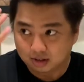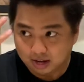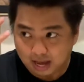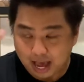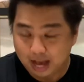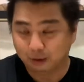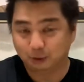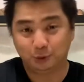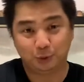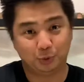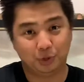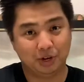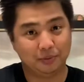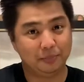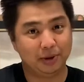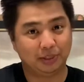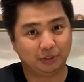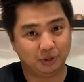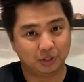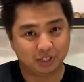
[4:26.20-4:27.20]
Angostura
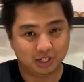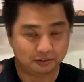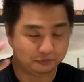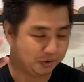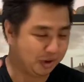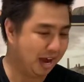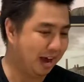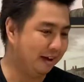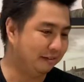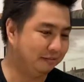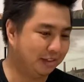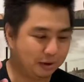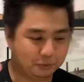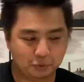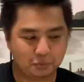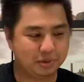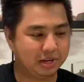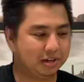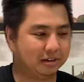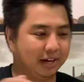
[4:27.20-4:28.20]
bitters if you have, that would
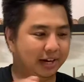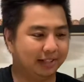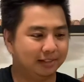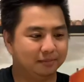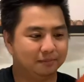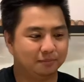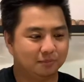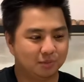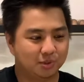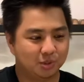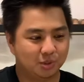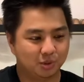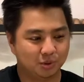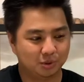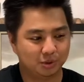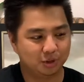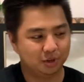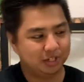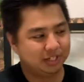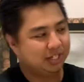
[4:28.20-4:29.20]
be great. So
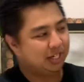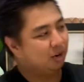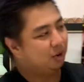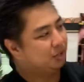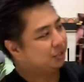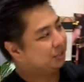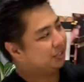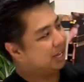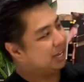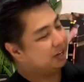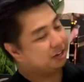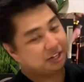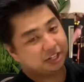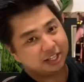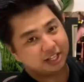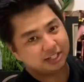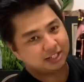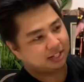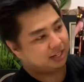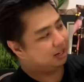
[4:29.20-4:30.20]
you'll see also the
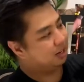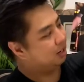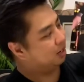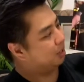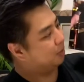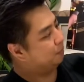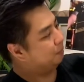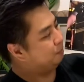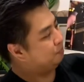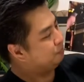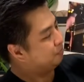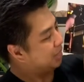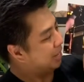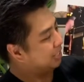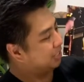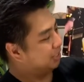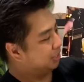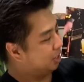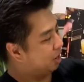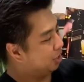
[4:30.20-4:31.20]
ingredients here,
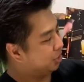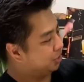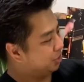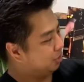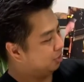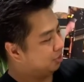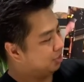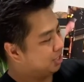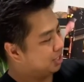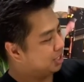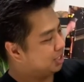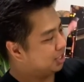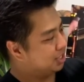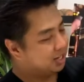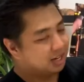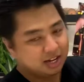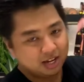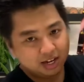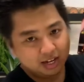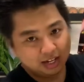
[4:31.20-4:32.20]
instructions,
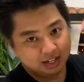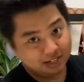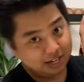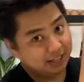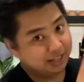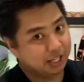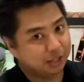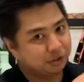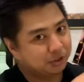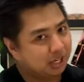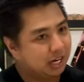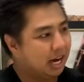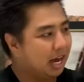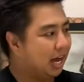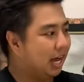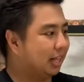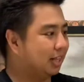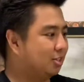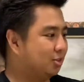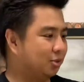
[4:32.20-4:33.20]
nandito na
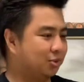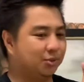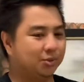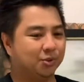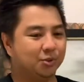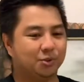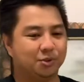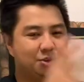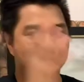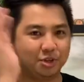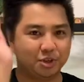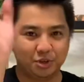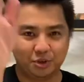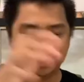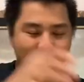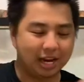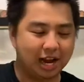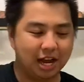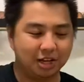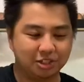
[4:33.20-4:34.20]
lahat. So you
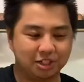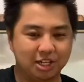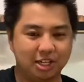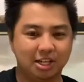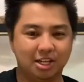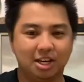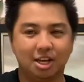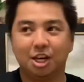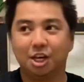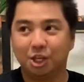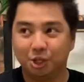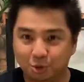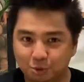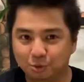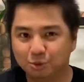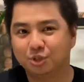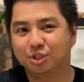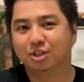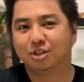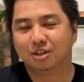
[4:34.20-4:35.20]
can actually
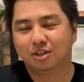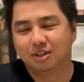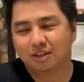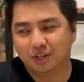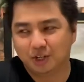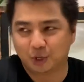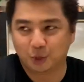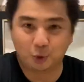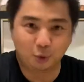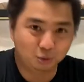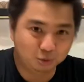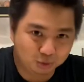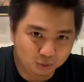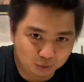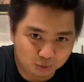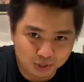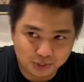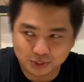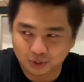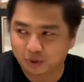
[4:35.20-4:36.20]
use your own
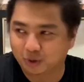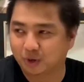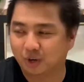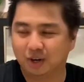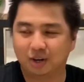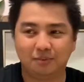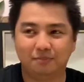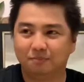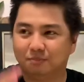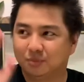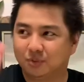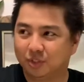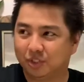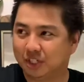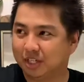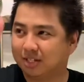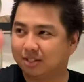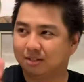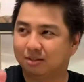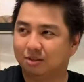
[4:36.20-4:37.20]
tools or
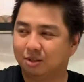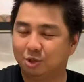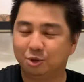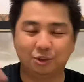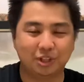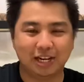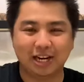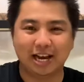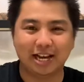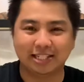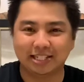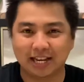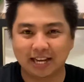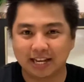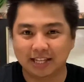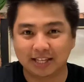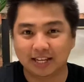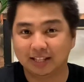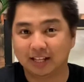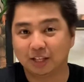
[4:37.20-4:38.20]
just utilize
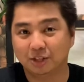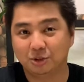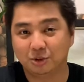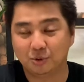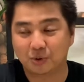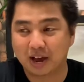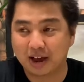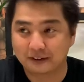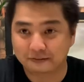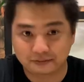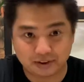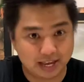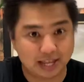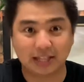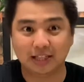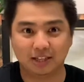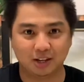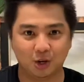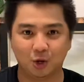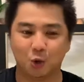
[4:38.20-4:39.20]
anything that you have
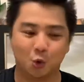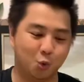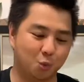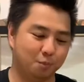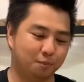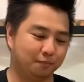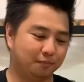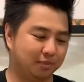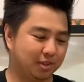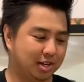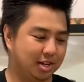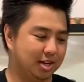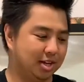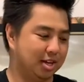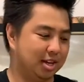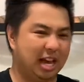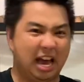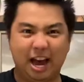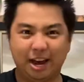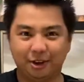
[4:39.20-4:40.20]
in your home.
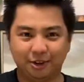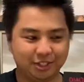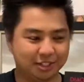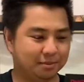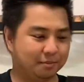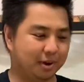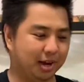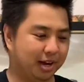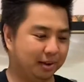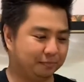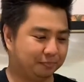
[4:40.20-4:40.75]
Ayos, diba?